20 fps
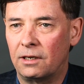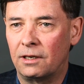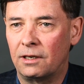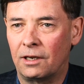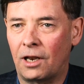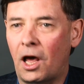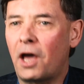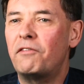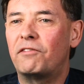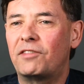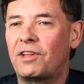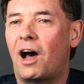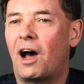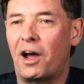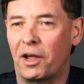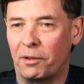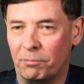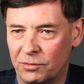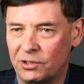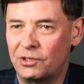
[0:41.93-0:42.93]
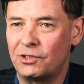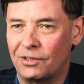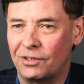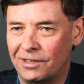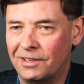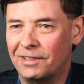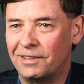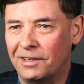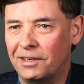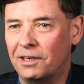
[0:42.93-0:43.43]
lifetimes
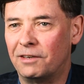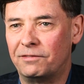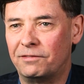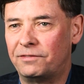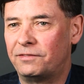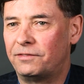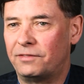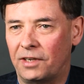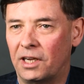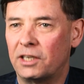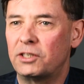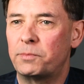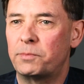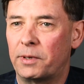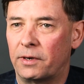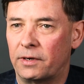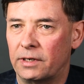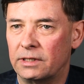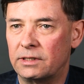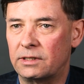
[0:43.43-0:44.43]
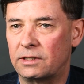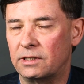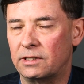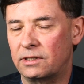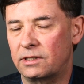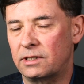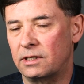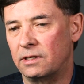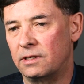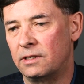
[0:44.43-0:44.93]
of
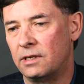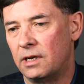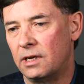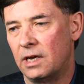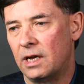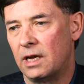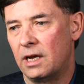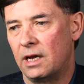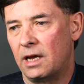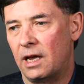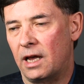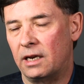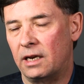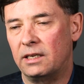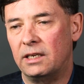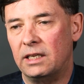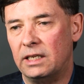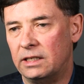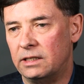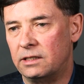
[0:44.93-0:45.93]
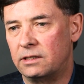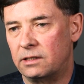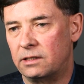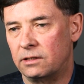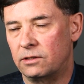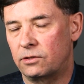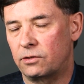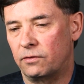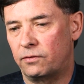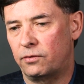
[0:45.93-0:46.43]
experiences and needs
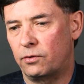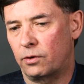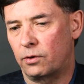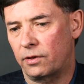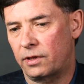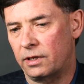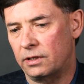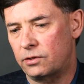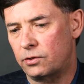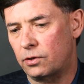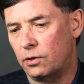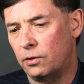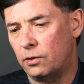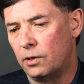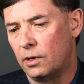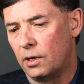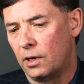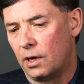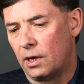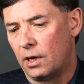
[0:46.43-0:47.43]
and so forth. And so